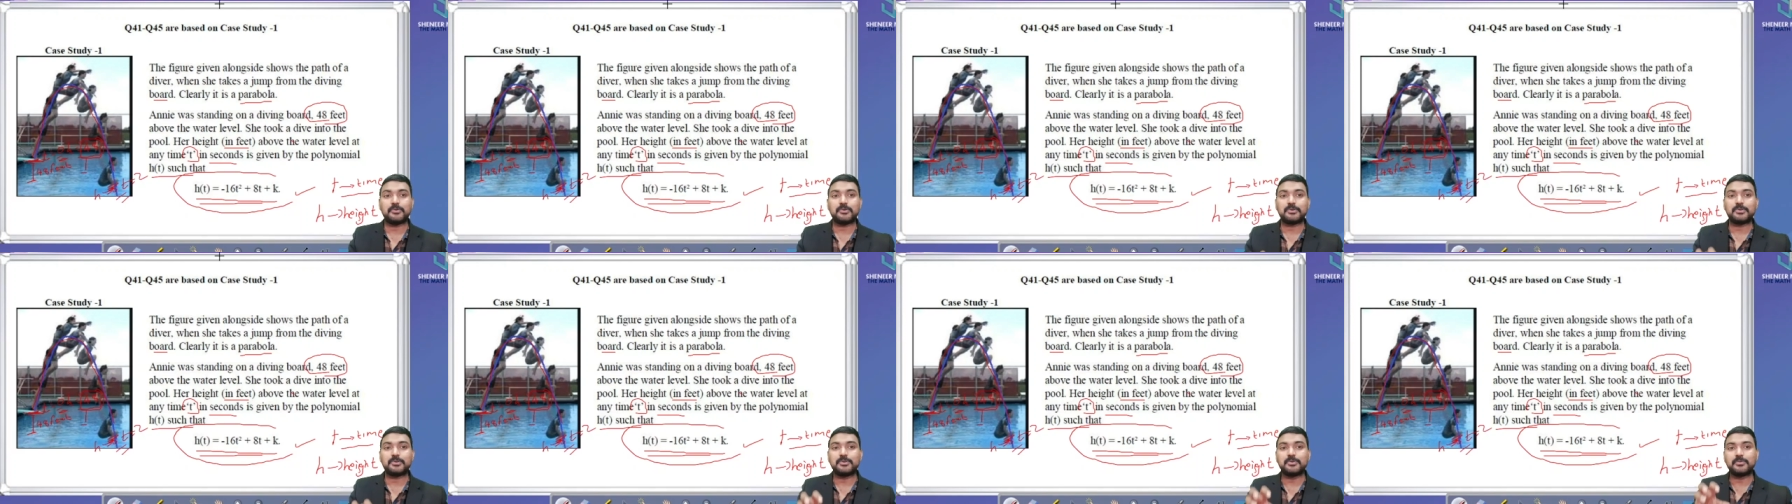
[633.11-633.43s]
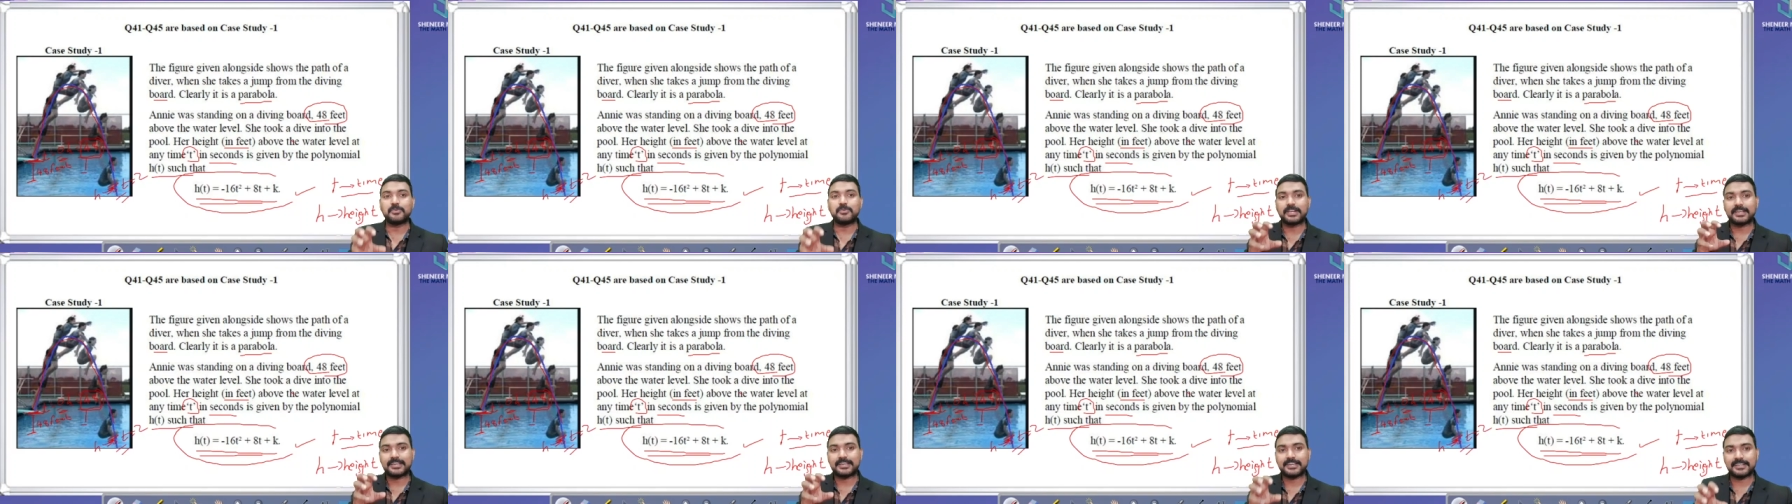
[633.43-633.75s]
You
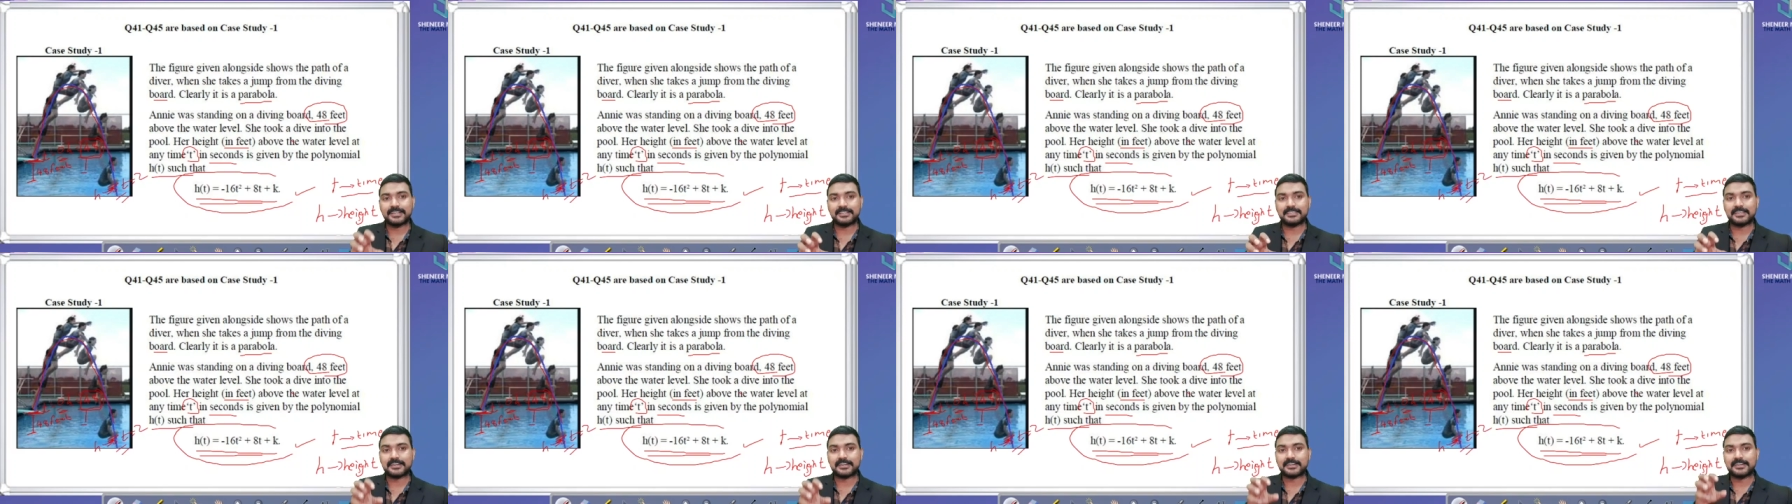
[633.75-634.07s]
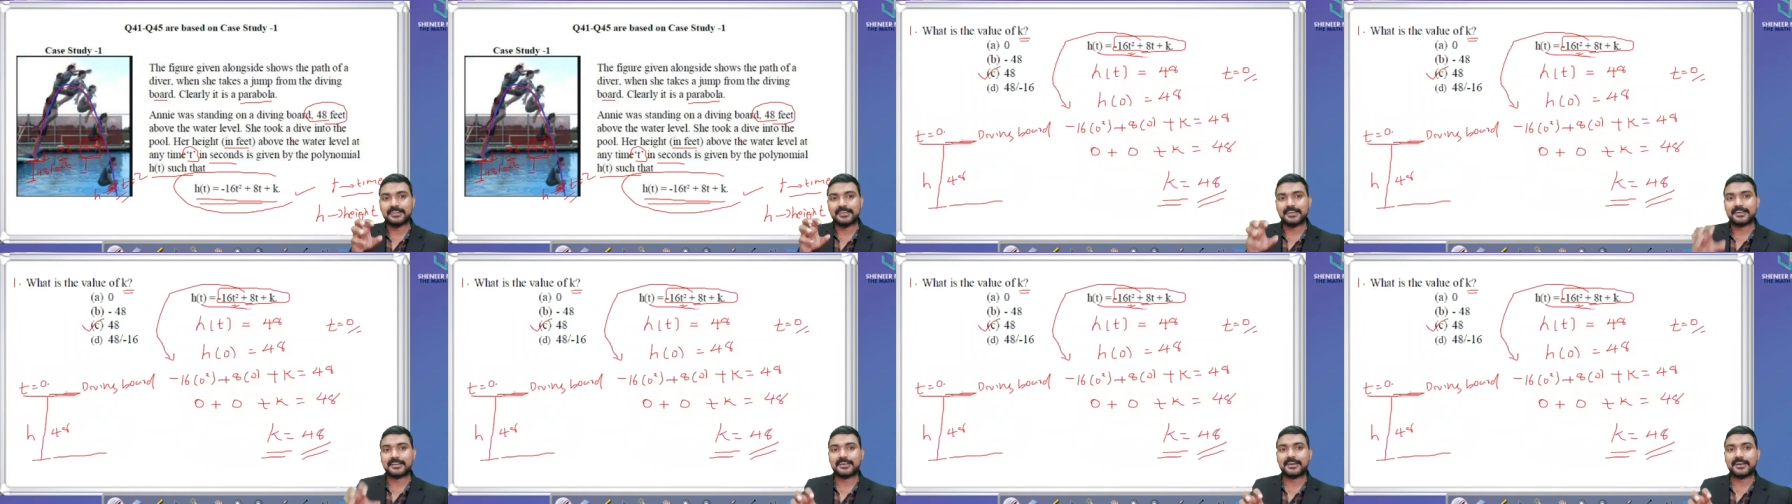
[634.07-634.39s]
will get the
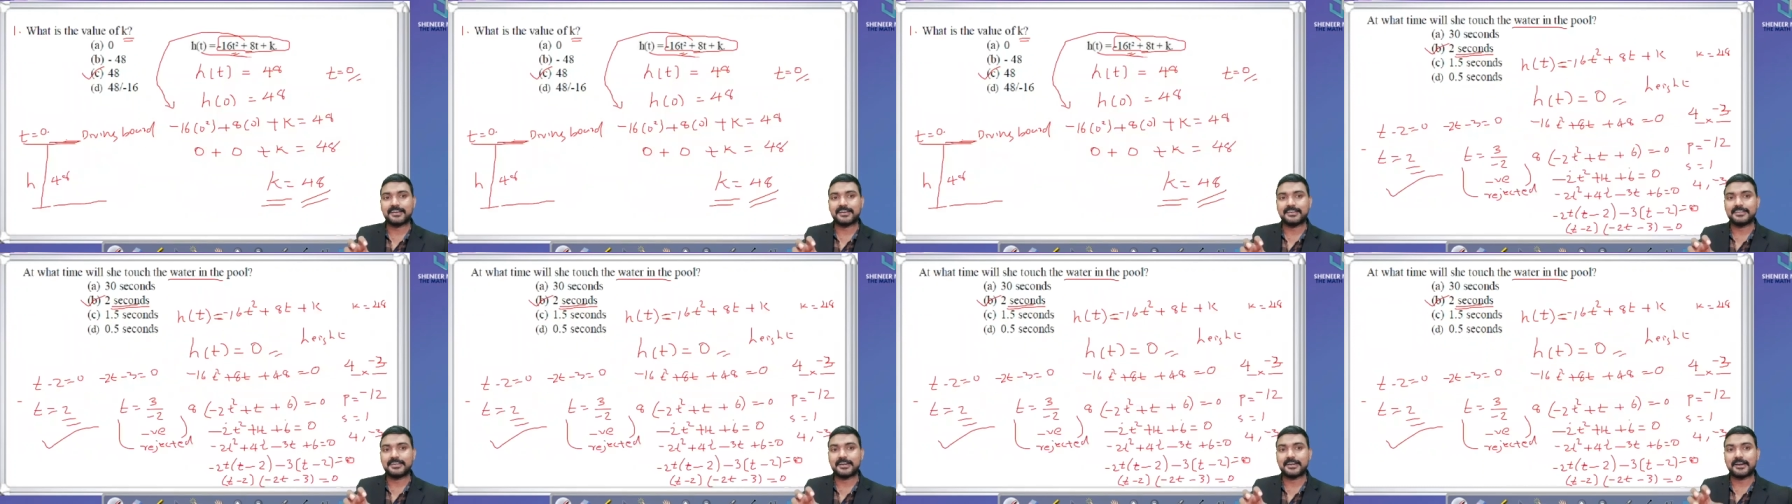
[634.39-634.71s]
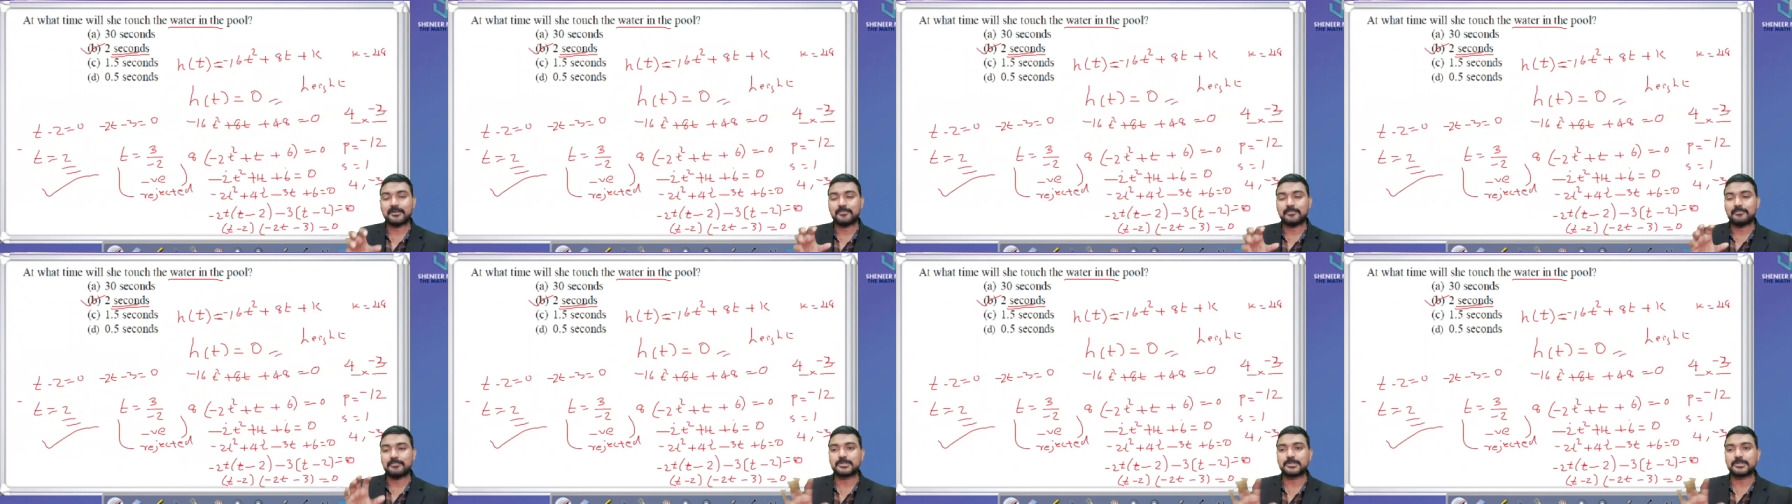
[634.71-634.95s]
clear idea